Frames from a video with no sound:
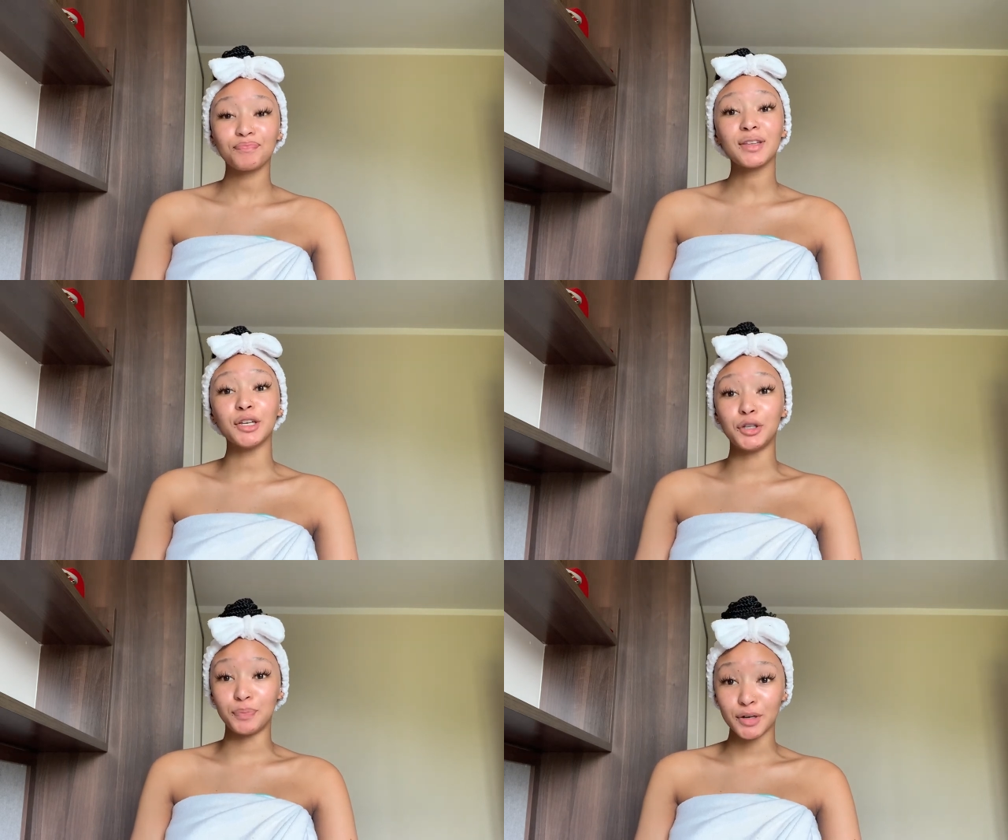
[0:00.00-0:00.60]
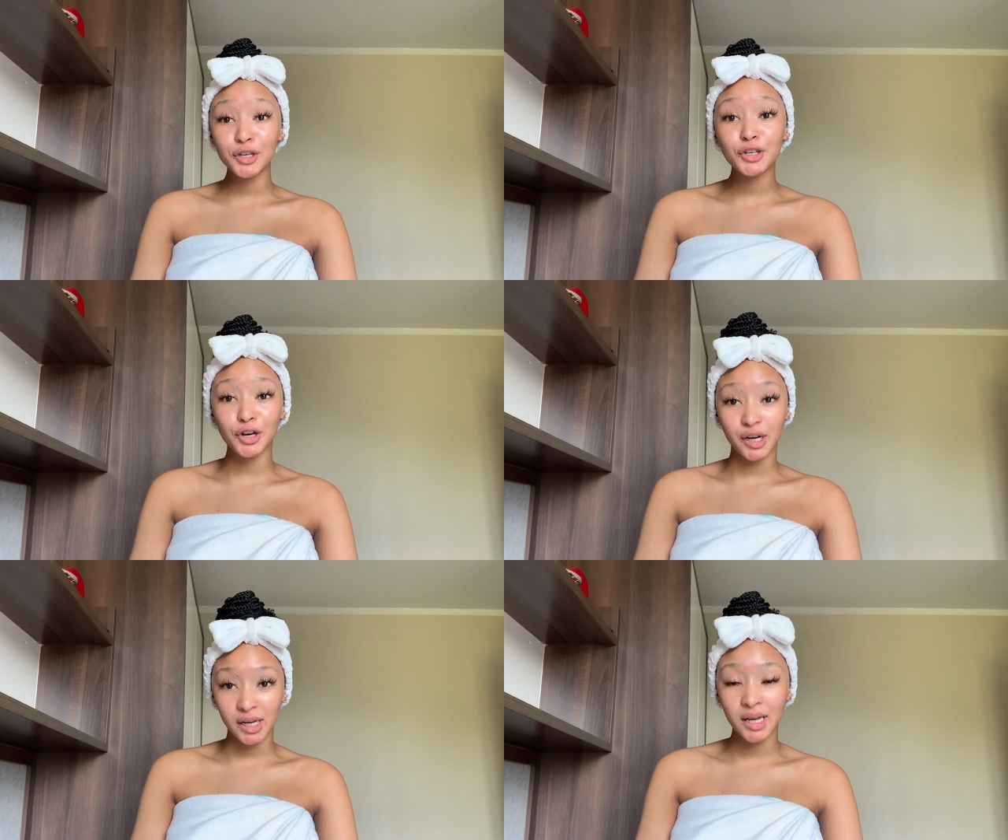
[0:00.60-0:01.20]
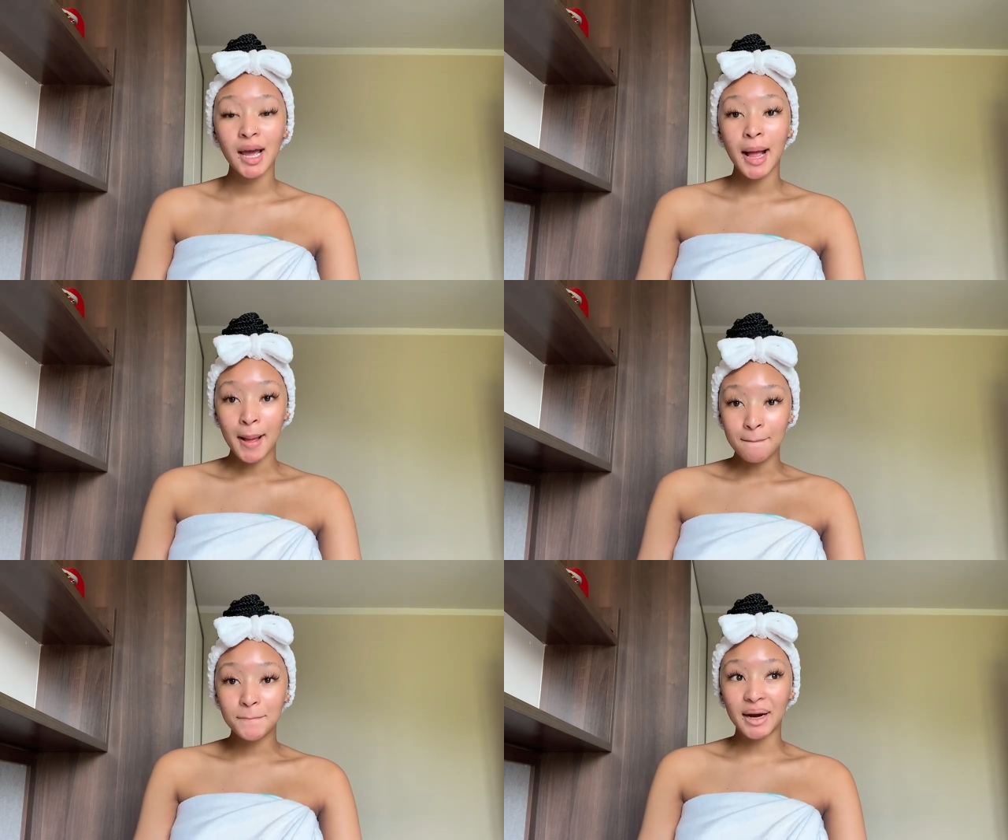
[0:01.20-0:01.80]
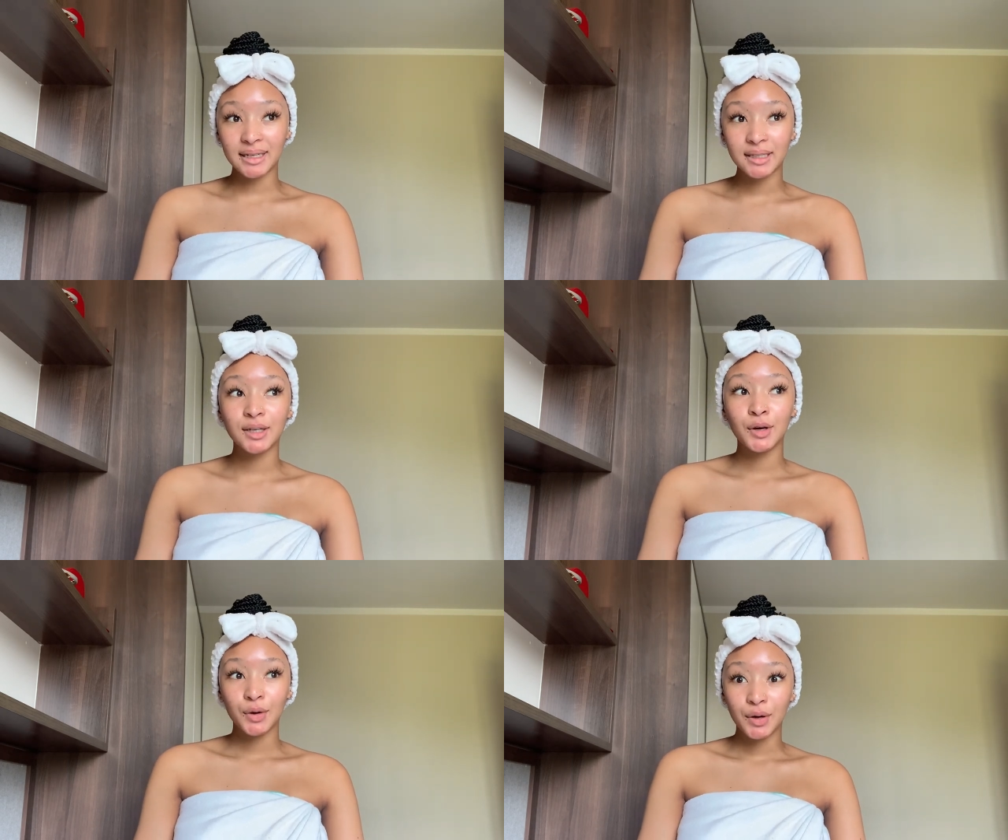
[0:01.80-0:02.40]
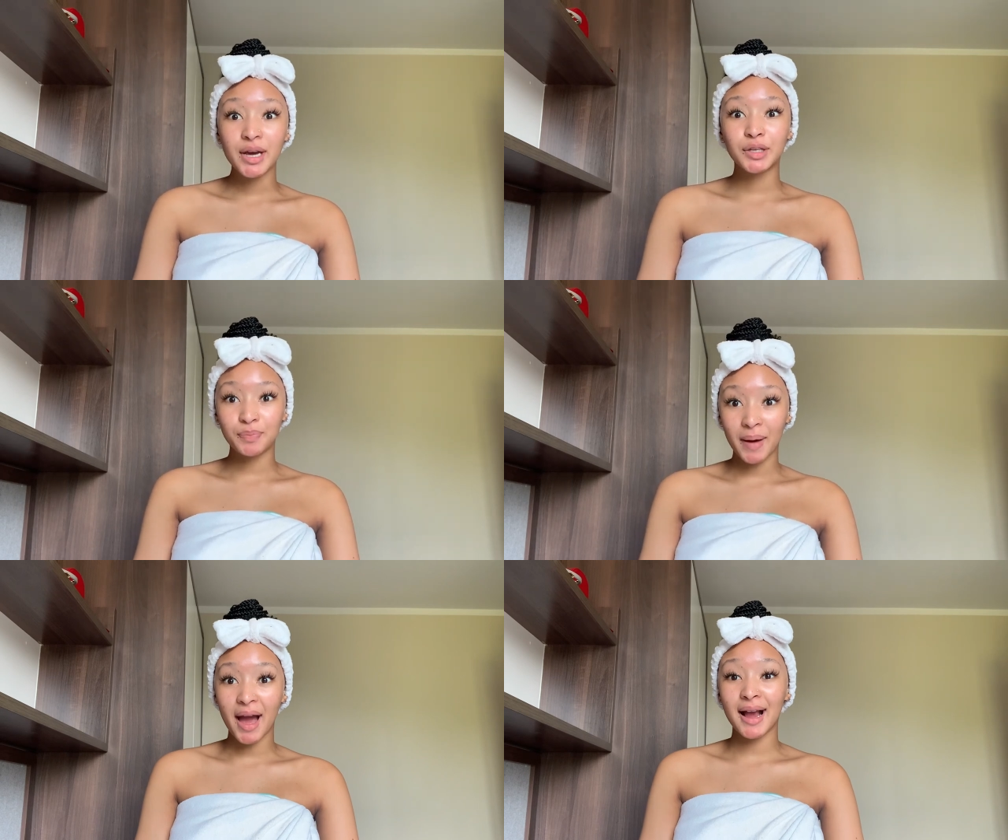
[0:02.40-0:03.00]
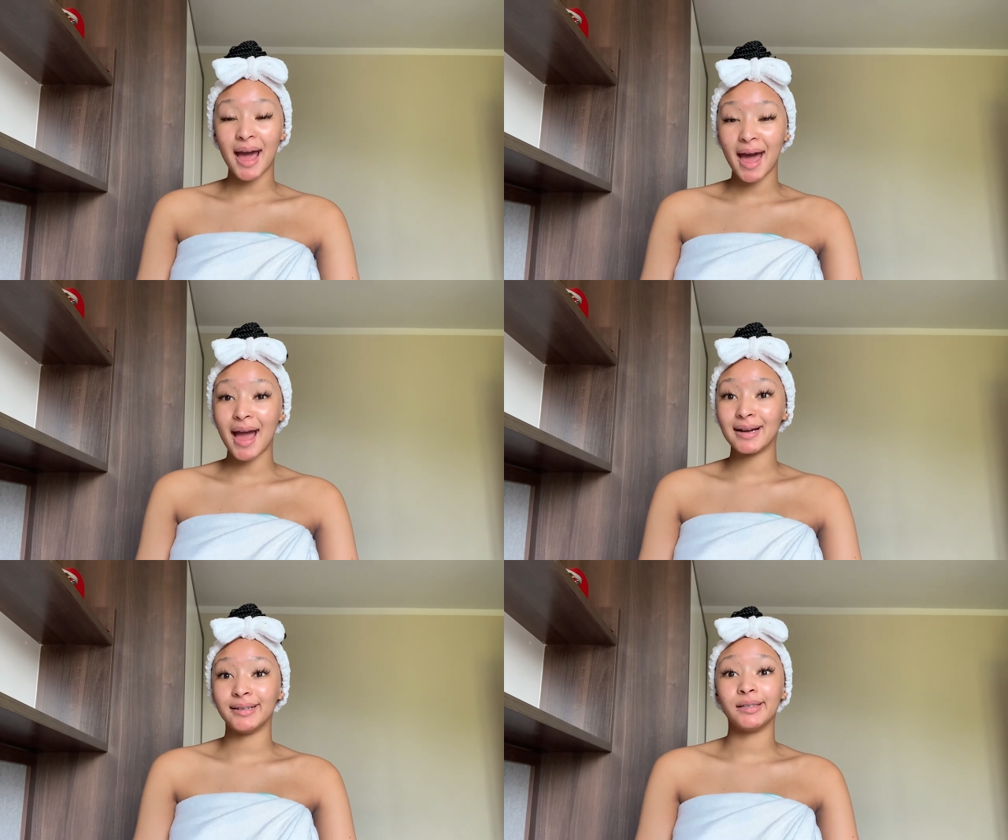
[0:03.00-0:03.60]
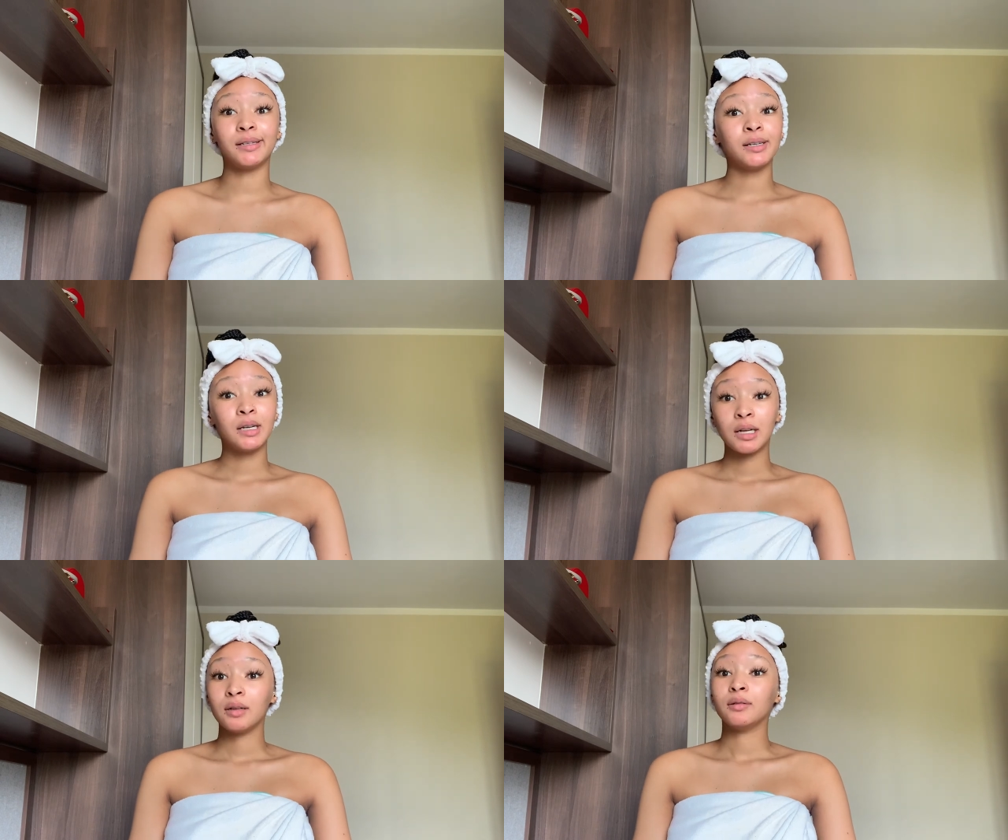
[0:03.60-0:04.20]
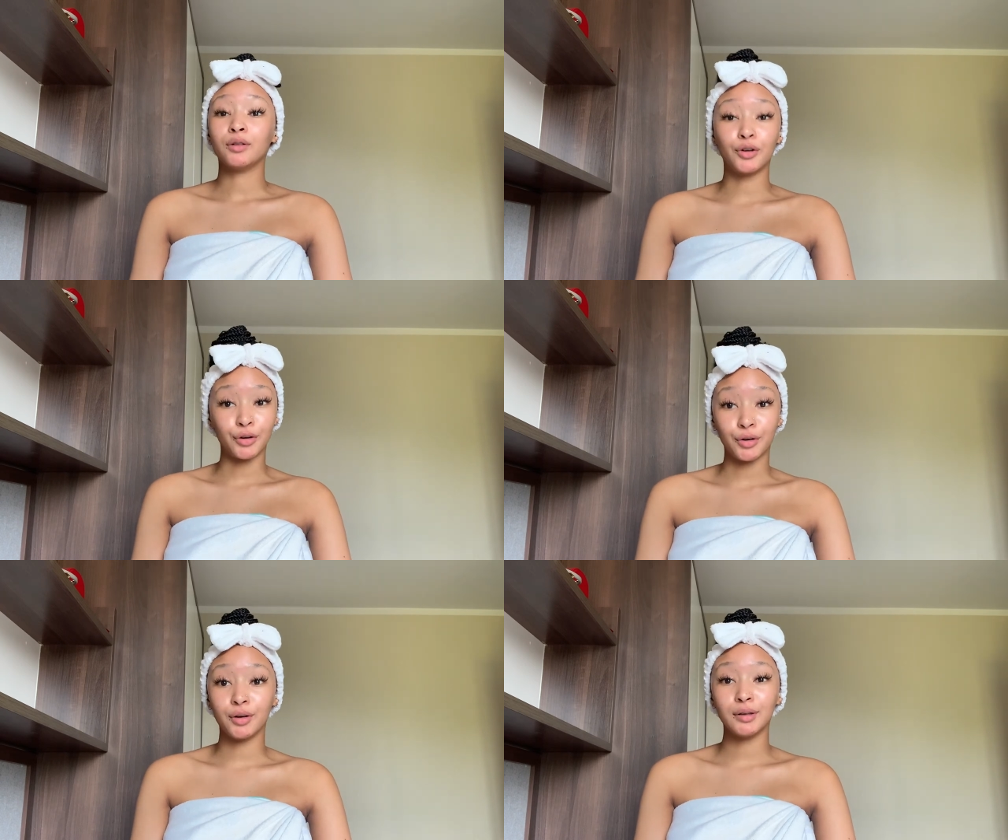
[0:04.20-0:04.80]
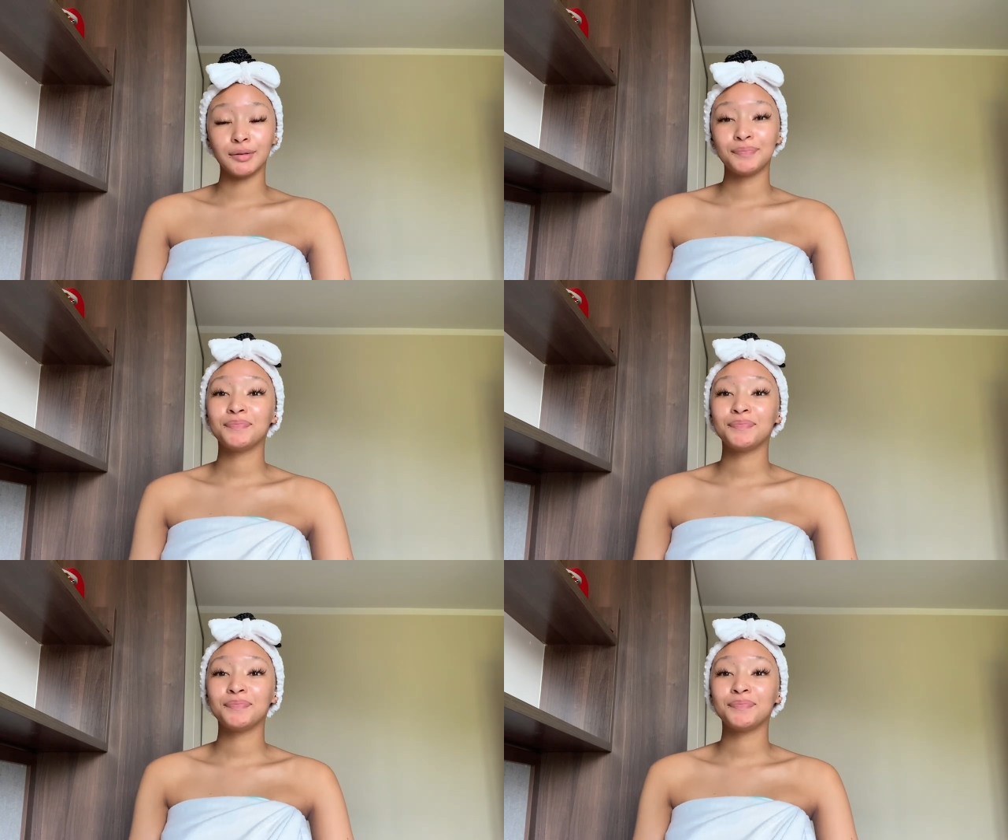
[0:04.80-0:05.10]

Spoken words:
It's been a journey, but it's back, and girl.